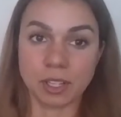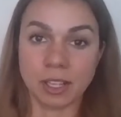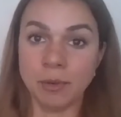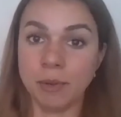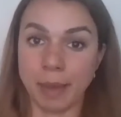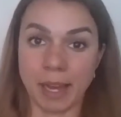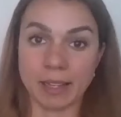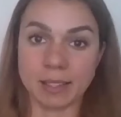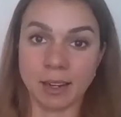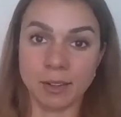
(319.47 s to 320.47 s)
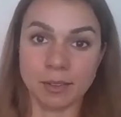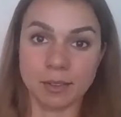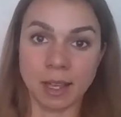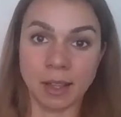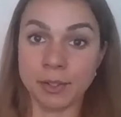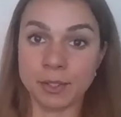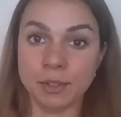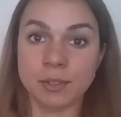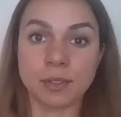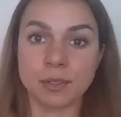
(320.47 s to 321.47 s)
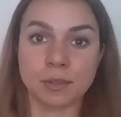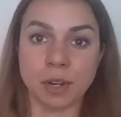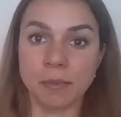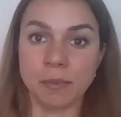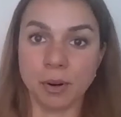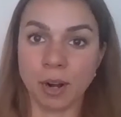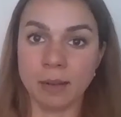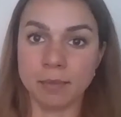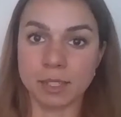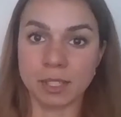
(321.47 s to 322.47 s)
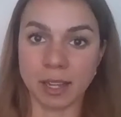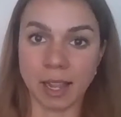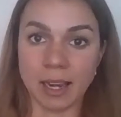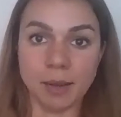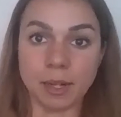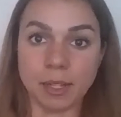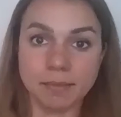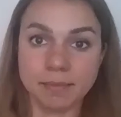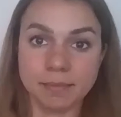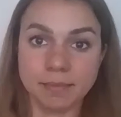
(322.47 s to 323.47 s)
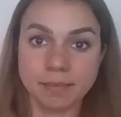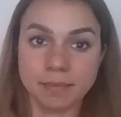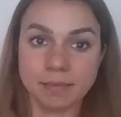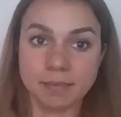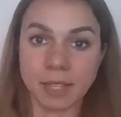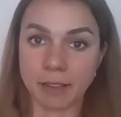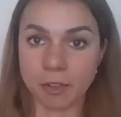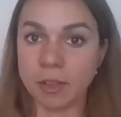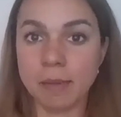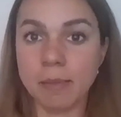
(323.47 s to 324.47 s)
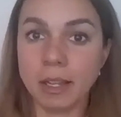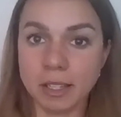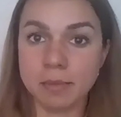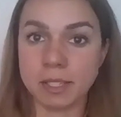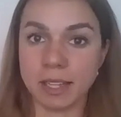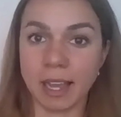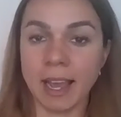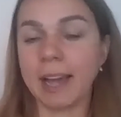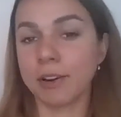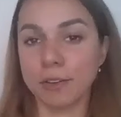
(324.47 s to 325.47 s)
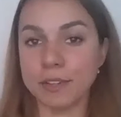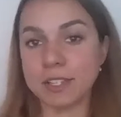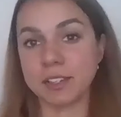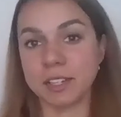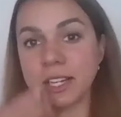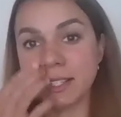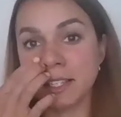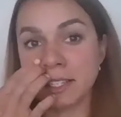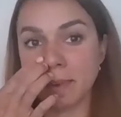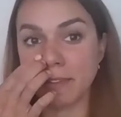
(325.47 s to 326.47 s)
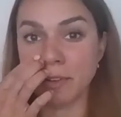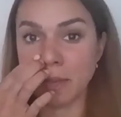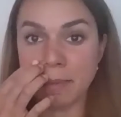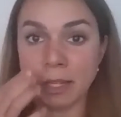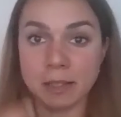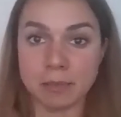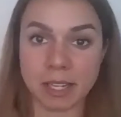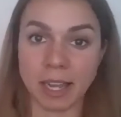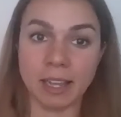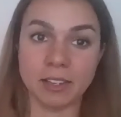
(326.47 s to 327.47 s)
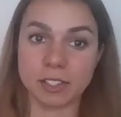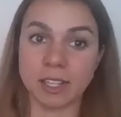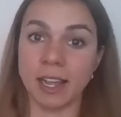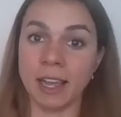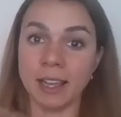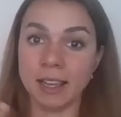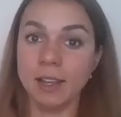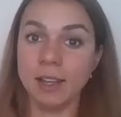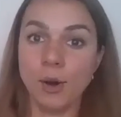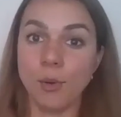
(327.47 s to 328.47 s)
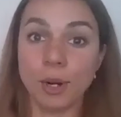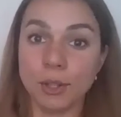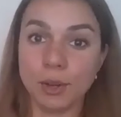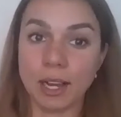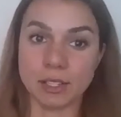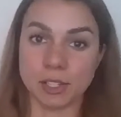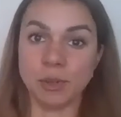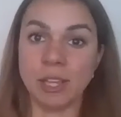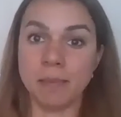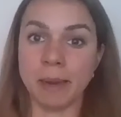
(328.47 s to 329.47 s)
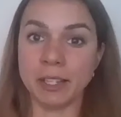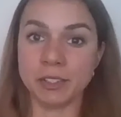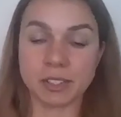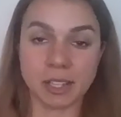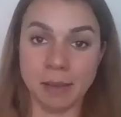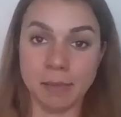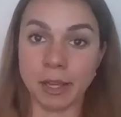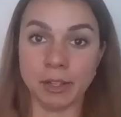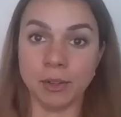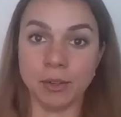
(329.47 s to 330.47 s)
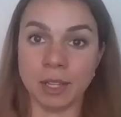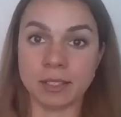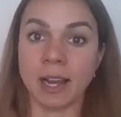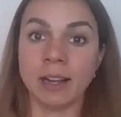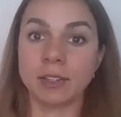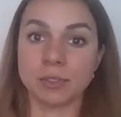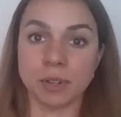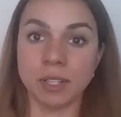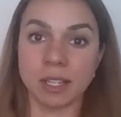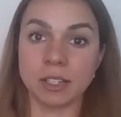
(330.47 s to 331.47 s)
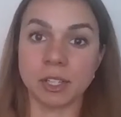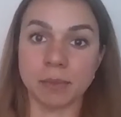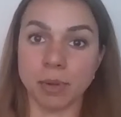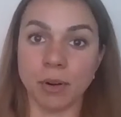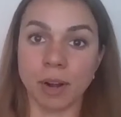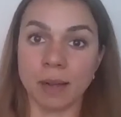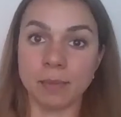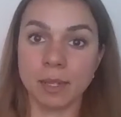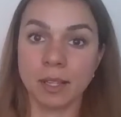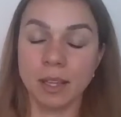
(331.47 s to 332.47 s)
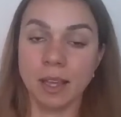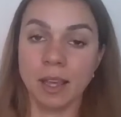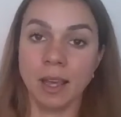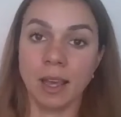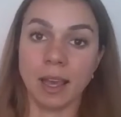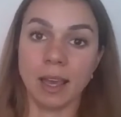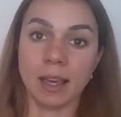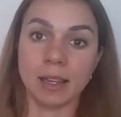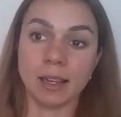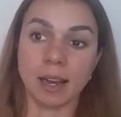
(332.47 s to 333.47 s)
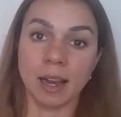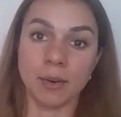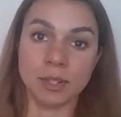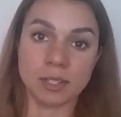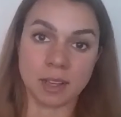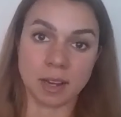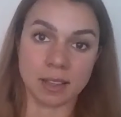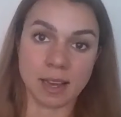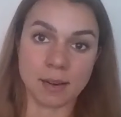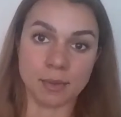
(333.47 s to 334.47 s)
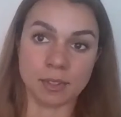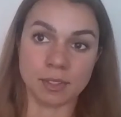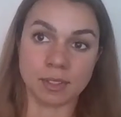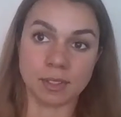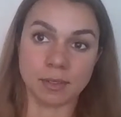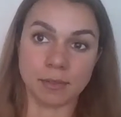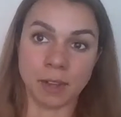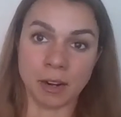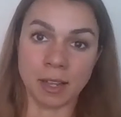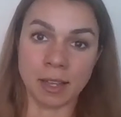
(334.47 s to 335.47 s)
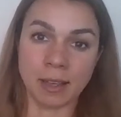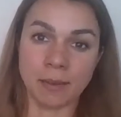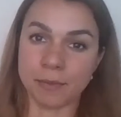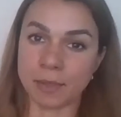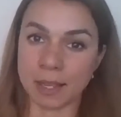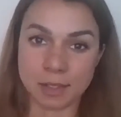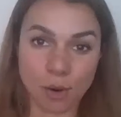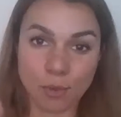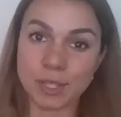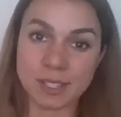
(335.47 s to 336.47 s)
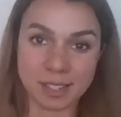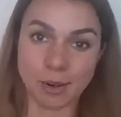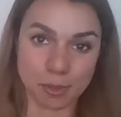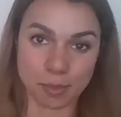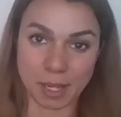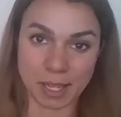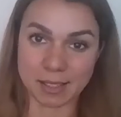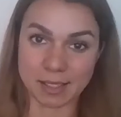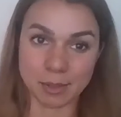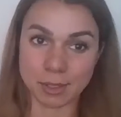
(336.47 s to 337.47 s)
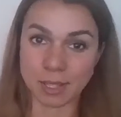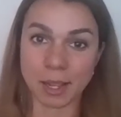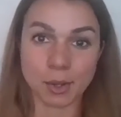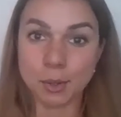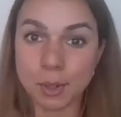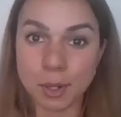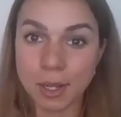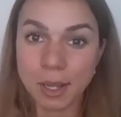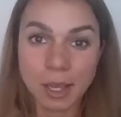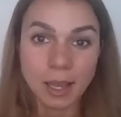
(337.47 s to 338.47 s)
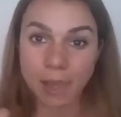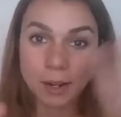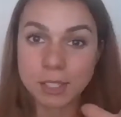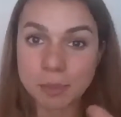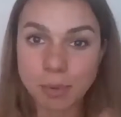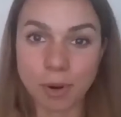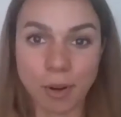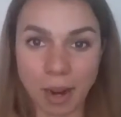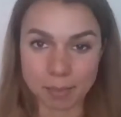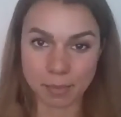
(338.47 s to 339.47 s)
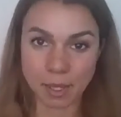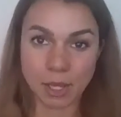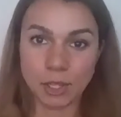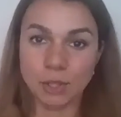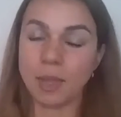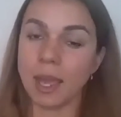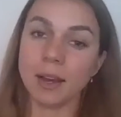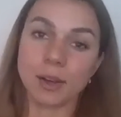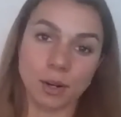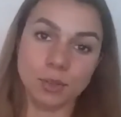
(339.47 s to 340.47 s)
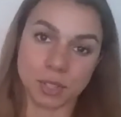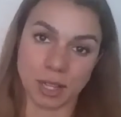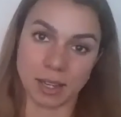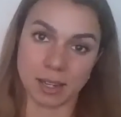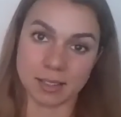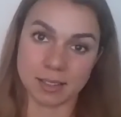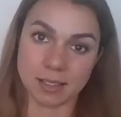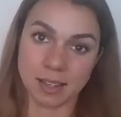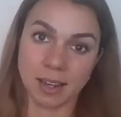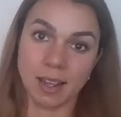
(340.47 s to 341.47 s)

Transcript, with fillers: He would pass out L S U's strength program to like anyone. Like if you emailed him today, I don't know if he still does this, but if you emailed him today and just said, hey, what do you guys do? He might just email you the entire strength and conditioning program. And I always thought that was very, it has always stuck with me because he was like, cool, here's our program. You can't coach like us.